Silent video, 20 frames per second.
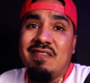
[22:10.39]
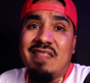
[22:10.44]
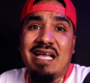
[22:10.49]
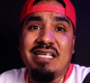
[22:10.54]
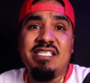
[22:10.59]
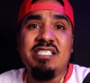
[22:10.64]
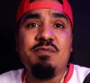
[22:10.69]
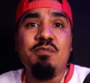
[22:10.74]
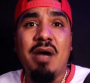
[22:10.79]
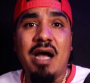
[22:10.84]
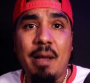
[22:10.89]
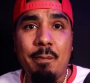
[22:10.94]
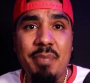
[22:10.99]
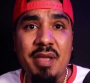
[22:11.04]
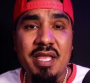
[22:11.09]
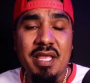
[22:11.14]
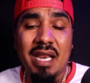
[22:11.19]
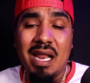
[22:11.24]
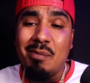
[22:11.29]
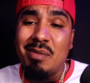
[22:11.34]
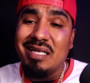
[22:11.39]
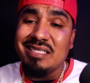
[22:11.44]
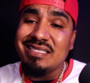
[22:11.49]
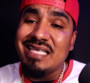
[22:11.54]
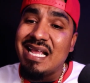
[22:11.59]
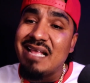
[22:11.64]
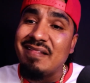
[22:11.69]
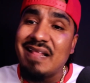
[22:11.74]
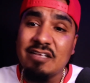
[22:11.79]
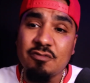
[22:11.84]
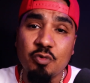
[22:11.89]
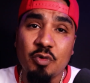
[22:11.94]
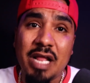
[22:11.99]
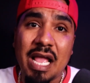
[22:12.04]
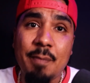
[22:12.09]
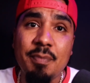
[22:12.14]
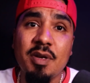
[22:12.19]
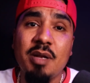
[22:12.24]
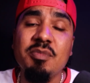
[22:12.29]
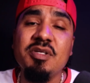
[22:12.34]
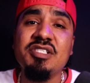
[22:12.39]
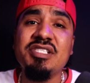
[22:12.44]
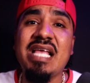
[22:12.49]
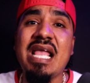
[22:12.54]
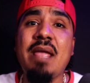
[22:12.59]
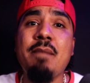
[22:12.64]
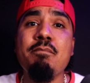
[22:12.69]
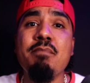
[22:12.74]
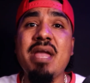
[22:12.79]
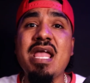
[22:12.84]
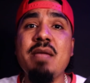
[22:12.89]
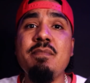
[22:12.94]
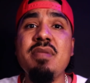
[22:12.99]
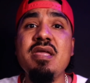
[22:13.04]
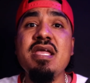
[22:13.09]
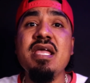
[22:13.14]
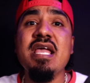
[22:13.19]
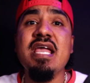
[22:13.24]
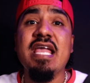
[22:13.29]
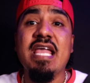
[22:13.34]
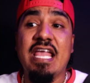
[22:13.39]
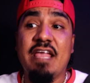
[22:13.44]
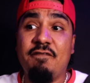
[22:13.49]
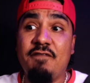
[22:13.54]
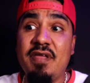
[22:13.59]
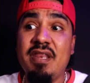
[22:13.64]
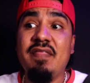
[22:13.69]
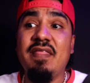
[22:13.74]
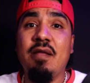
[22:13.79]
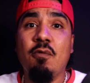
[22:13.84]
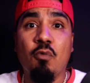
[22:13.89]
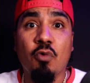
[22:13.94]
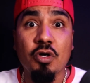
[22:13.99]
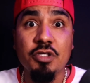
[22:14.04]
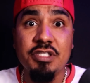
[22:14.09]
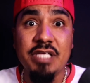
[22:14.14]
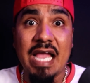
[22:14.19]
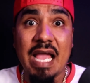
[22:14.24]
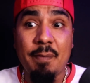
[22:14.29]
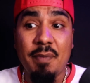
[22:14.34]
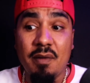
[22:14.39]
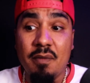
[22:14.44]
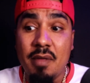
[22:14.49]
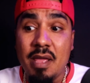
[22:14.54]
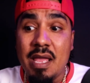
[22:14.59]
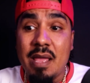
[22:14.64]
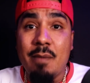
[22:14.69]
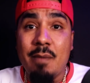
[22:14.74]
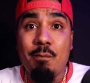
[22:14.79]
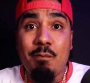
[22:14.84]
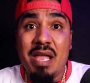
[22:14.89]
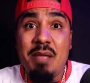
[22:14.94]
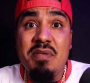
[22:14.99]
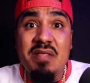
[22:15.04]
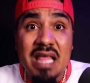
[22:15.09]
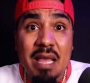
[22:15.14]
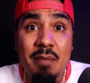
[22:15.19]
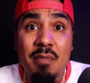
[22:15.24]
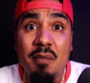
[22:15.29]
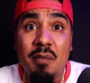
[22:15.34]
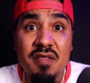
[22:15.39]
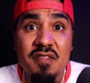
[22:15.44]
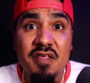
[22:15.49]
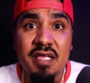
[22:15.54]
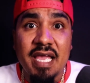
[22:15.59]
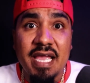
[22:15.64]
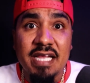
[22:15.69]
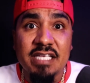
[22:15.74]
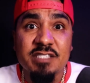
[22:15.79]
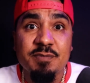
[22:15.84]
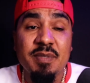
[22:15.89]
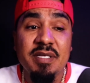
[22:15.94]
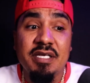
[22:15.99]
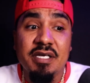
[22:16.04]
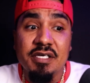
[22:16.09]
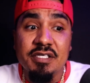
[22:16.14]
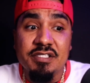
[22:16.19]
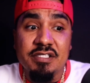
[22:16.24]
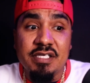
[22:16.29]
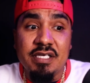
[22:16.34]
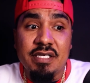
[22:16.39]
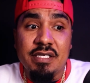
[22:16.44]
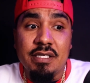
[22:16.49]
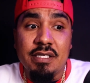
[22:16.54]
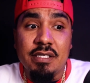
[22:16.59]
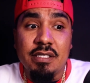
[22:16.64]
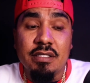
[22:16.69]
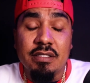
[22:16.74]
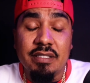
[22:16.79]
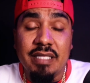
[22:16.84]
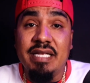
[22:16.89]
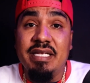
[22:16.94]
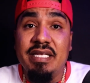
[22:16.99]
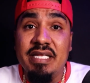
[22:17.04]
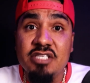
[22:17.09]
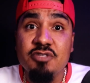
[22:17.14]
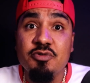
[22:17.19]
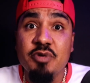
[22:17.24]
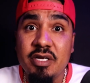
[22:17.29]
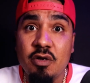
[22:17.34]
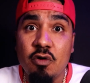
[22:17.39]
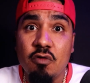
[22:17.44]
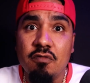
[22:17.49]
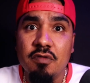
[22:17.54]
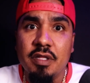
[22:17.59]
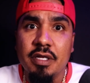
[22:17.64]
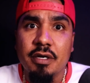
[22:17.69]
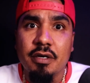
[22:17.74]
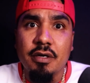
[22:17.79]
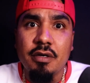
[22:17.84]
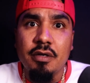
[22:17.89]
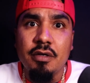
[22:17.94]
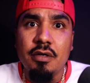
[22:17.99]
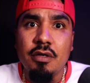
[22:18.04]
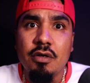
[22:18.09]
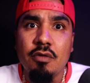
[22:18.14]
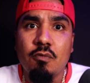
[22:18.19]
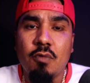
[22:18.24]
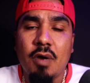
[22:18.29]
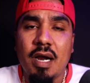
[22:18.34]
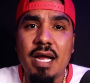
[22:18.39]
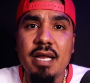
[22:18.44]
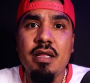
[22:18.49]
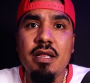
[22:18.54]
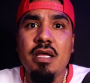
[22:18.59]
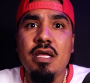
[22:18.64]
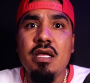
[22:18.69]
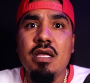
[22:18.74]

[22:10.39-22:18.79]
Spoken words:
That's just my opinion. I'm not saying that's what happened. I'm just saying maybe if anything were to happen, maybe that might be the case because they did drink over there, right?